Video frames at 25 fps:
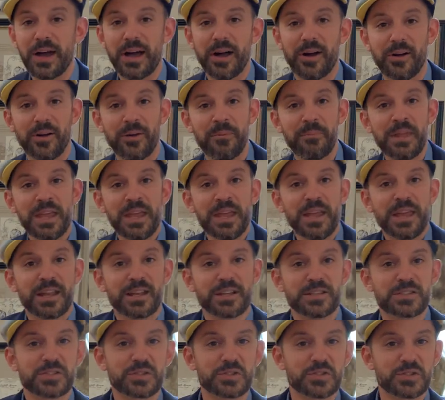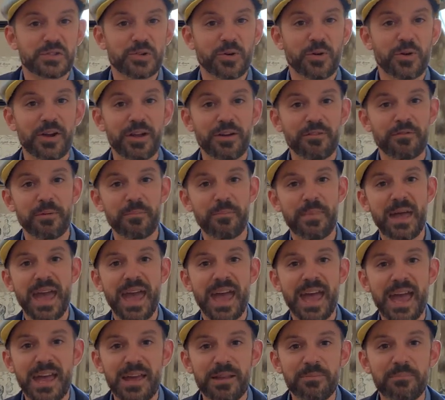well. It's the story of a
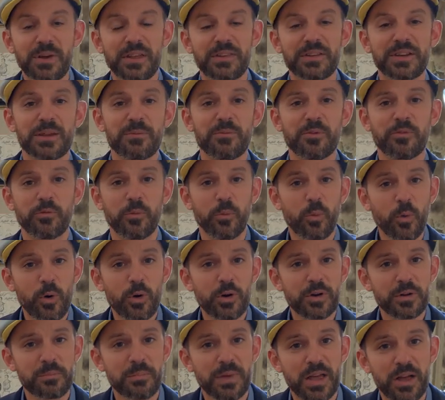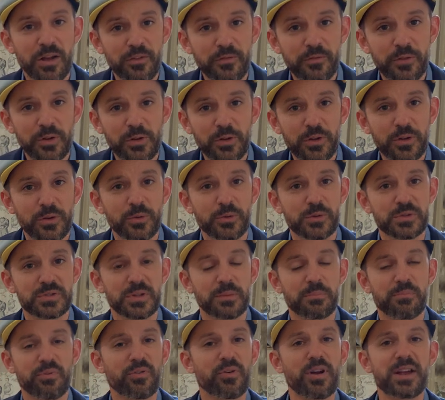man by the name of Ward Melville, who was
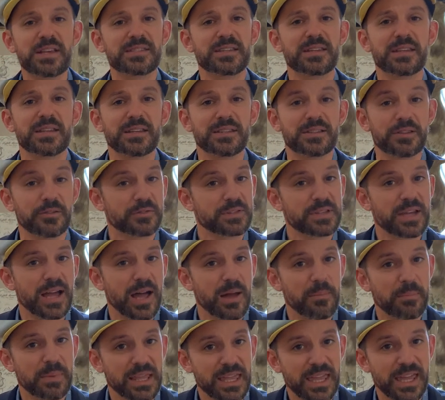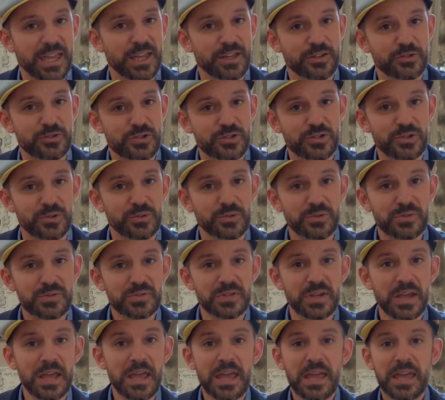the president of Thom McAn
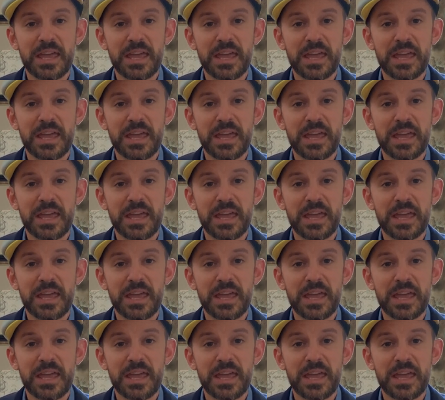Shoes.